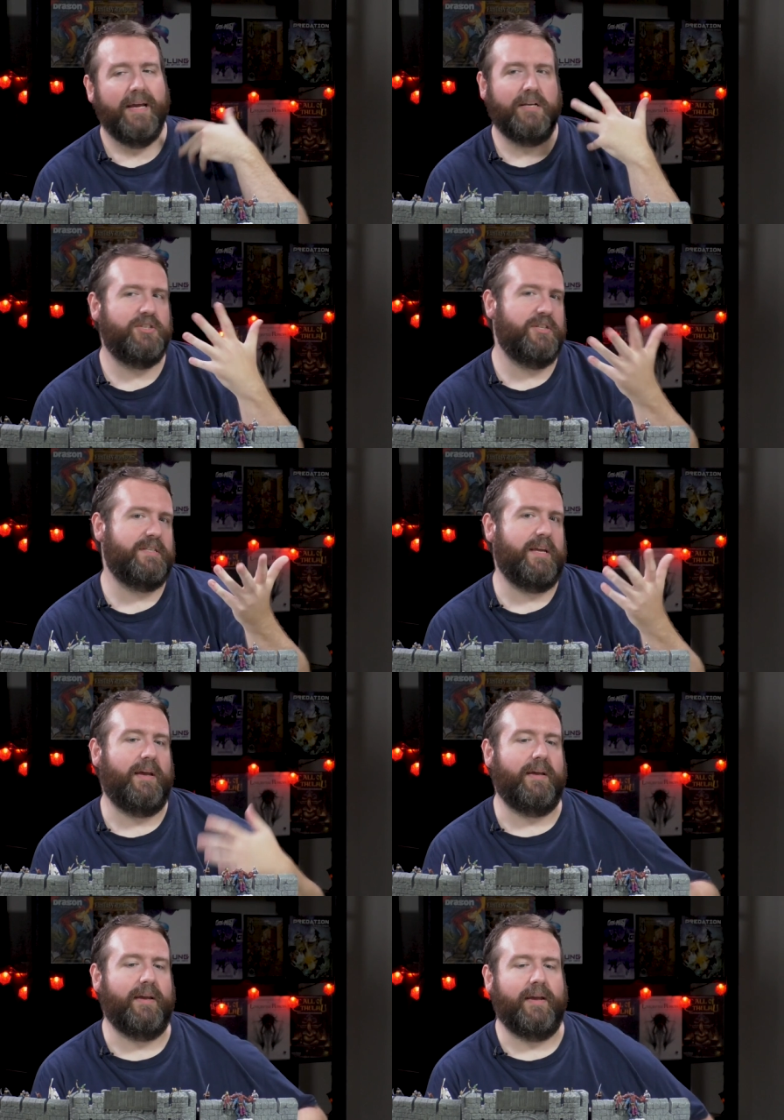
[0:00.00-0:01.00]
It's just
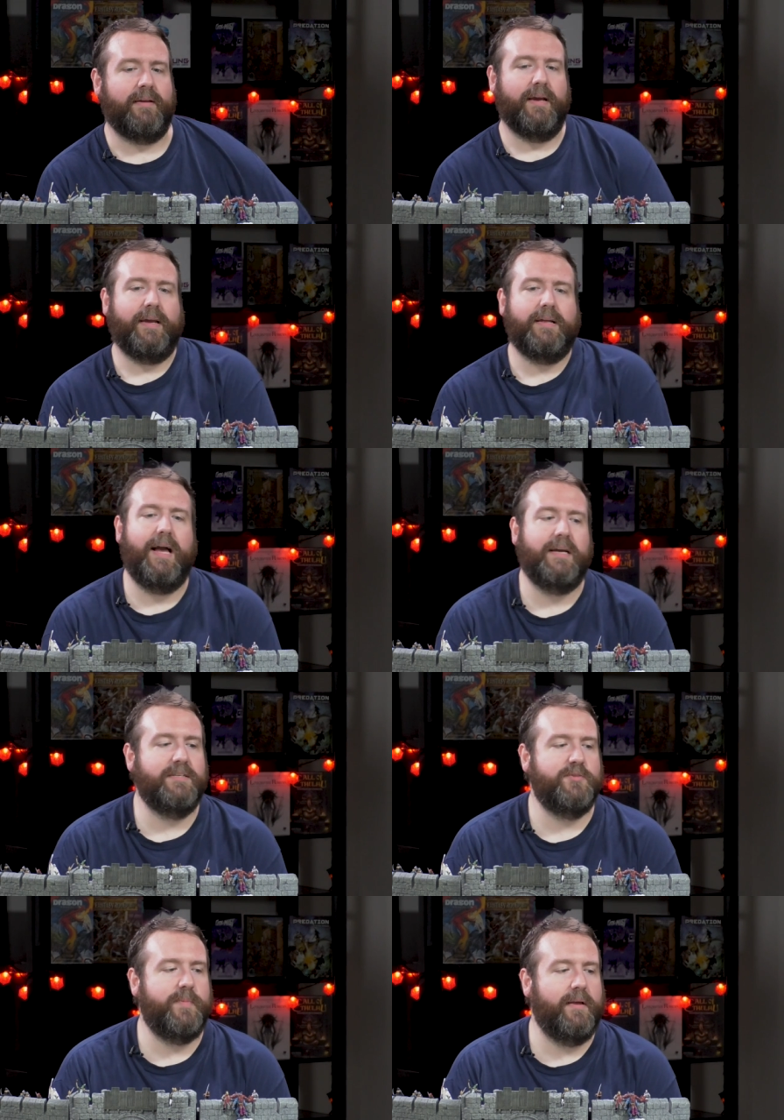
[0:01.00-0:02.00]
a, a, a
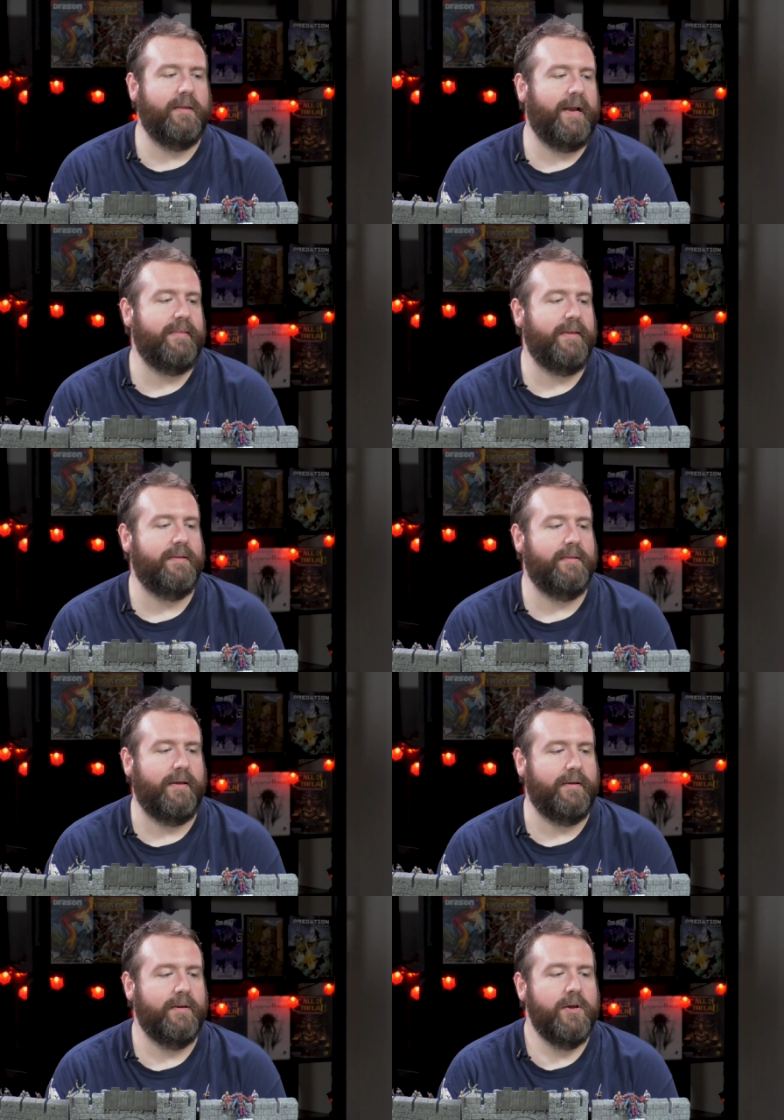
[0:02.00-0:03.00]
classic spell, and I think
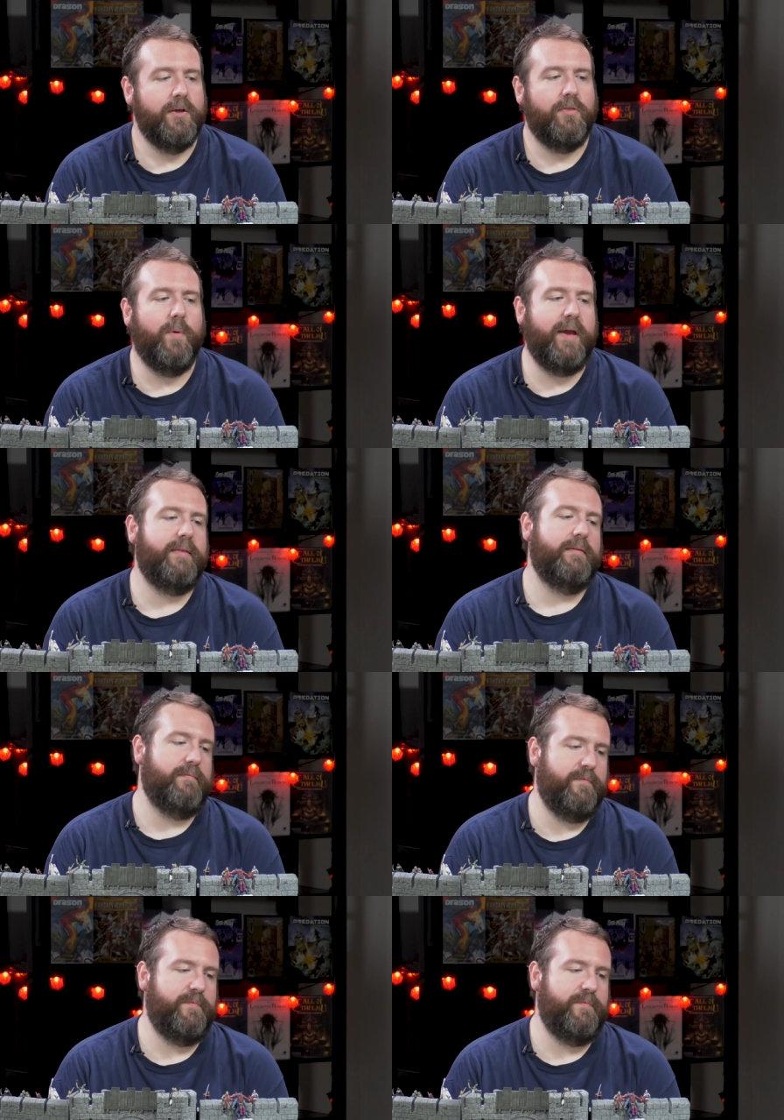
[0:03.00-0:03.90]
like the way that